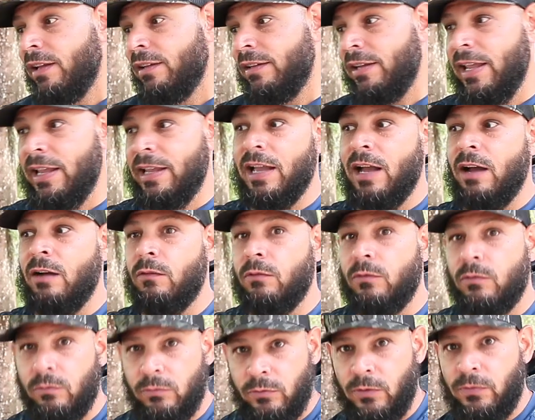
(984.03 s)
take out
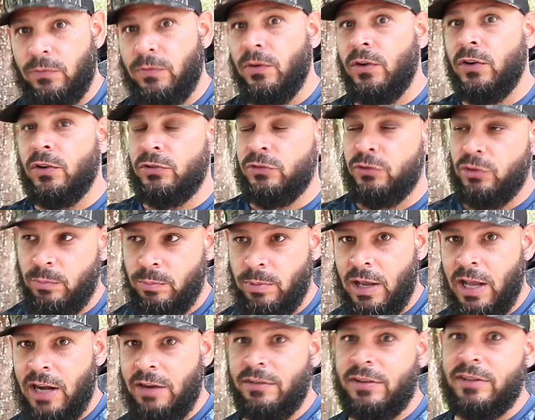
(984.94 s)
the first two
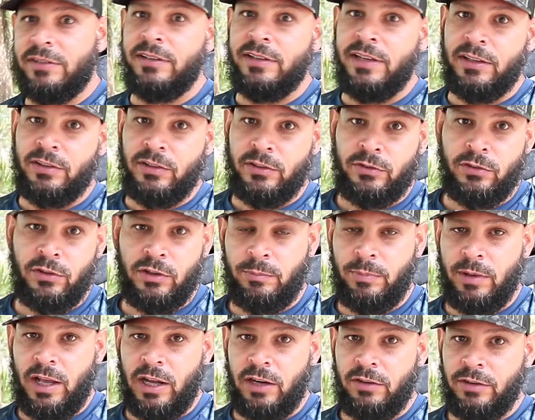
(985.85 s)
batteries to get the
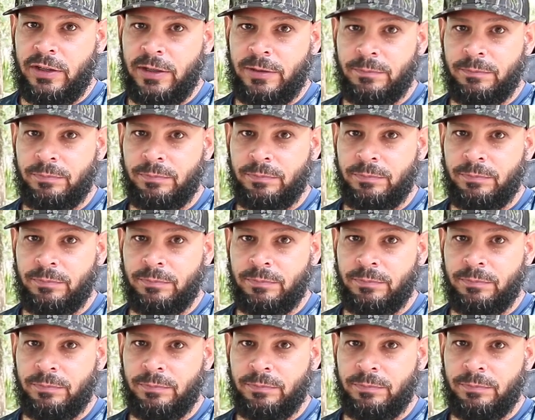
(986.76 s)
third battery.